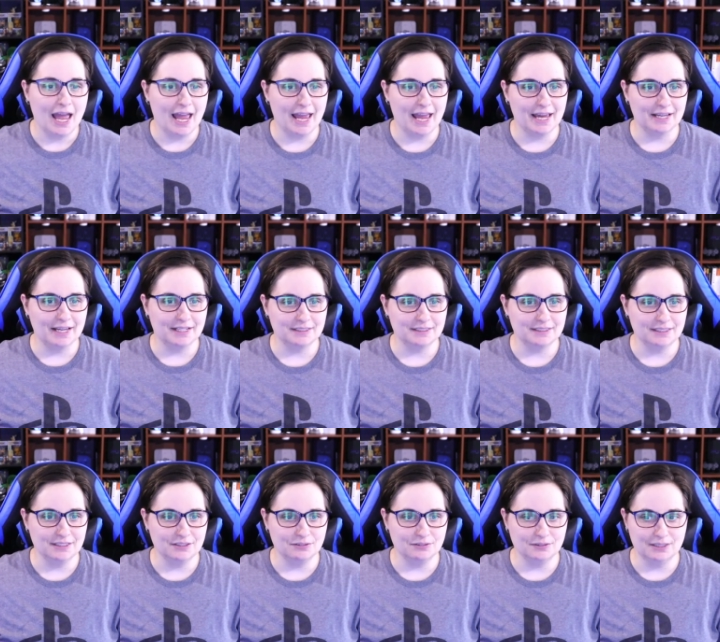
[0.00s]
and
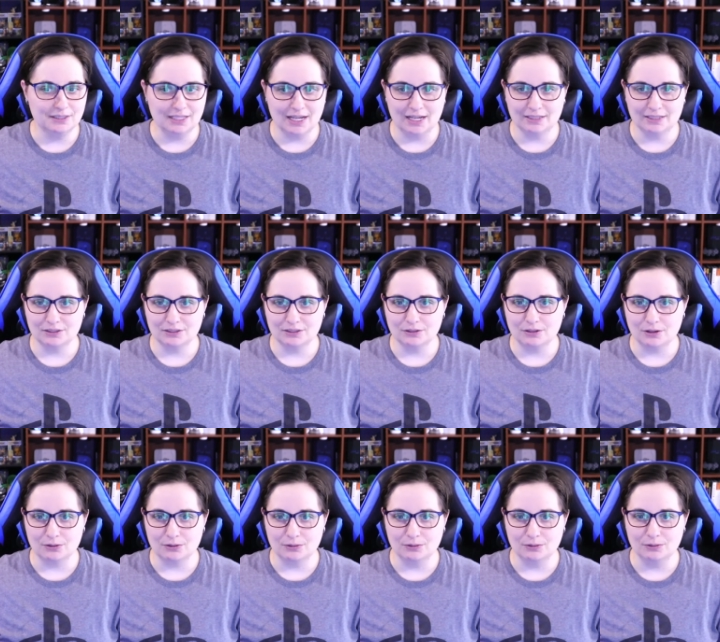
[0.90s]
you get
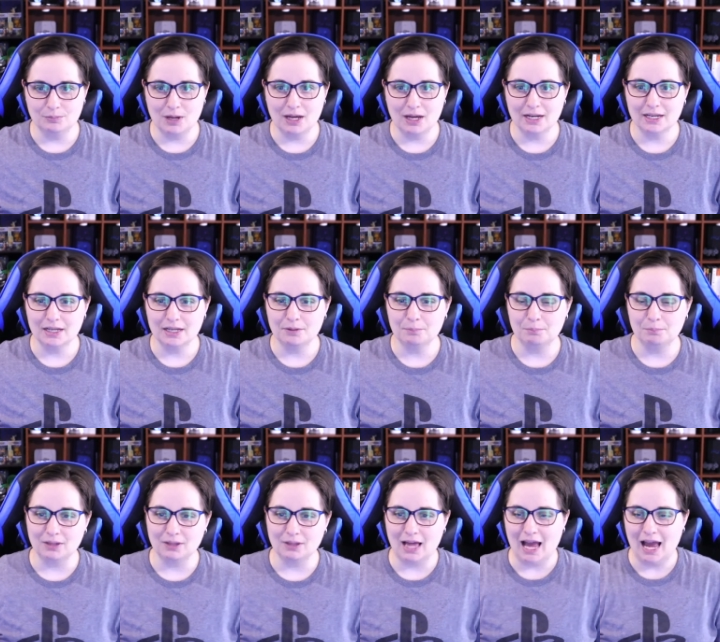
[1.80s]
Garurumon
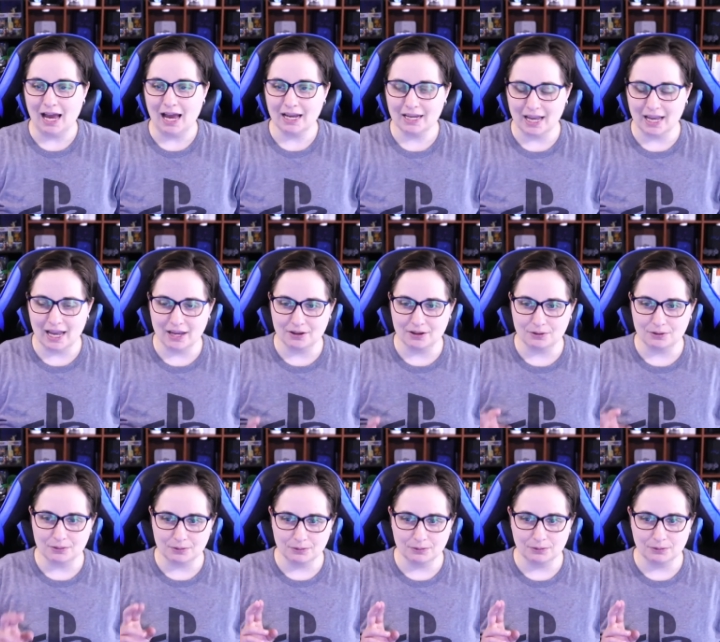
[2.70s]
Black and
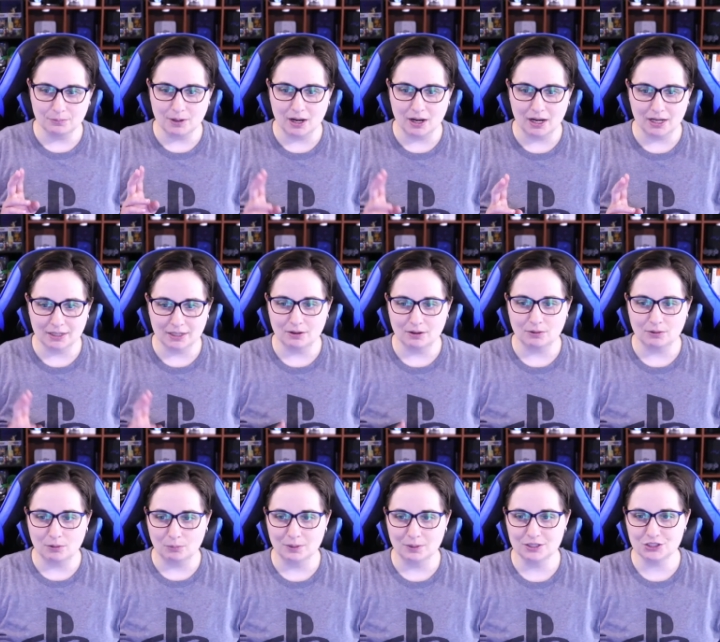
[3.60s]
Garurumon
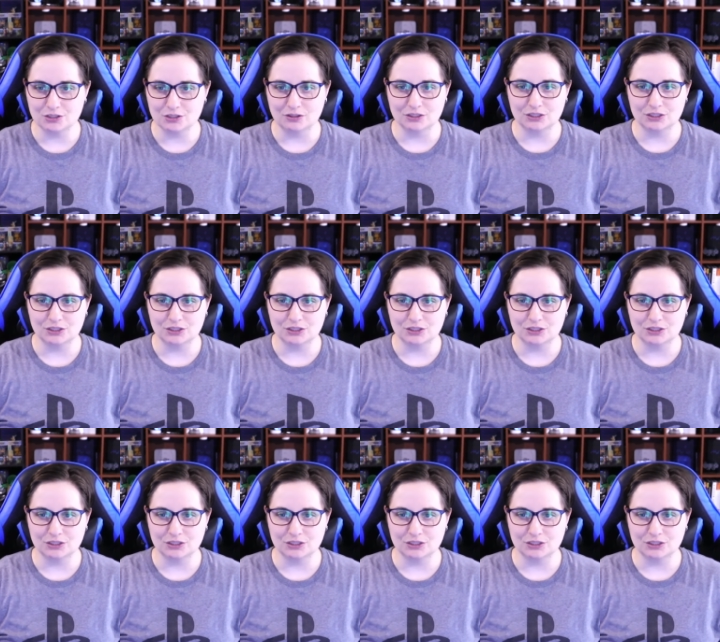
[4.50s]
Original.